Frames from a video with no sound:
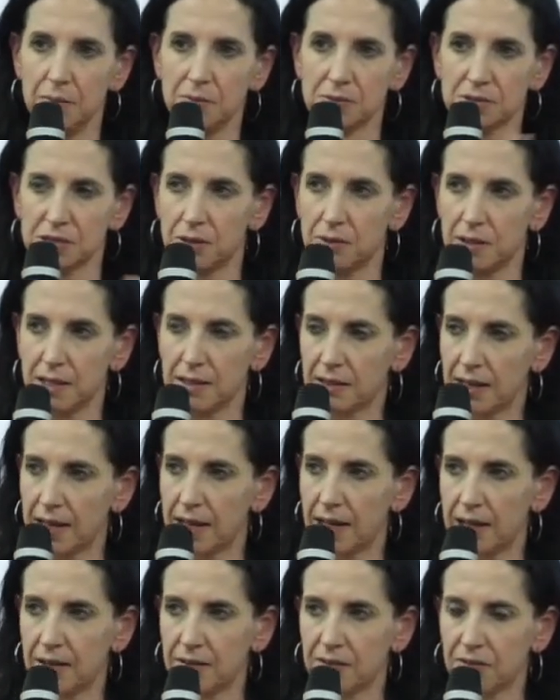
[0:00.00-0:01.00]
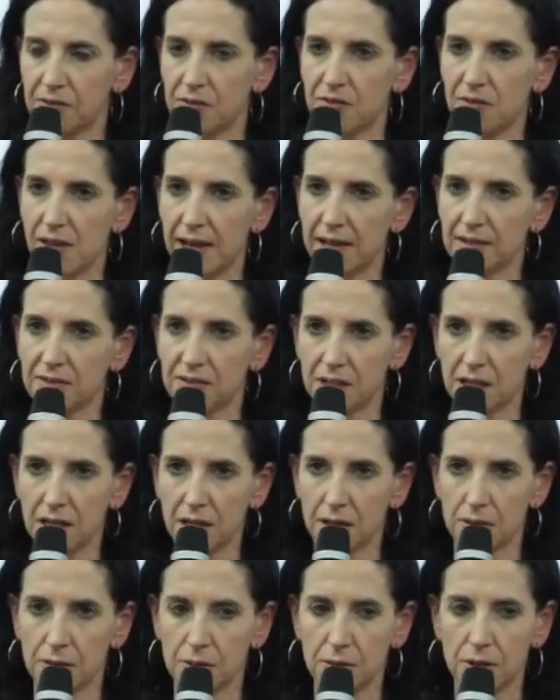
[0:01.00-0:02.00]
So at
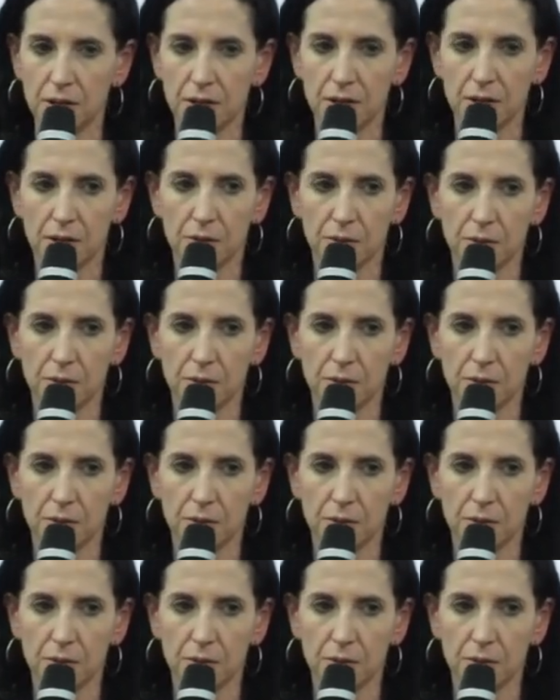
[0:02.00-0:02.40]
DO,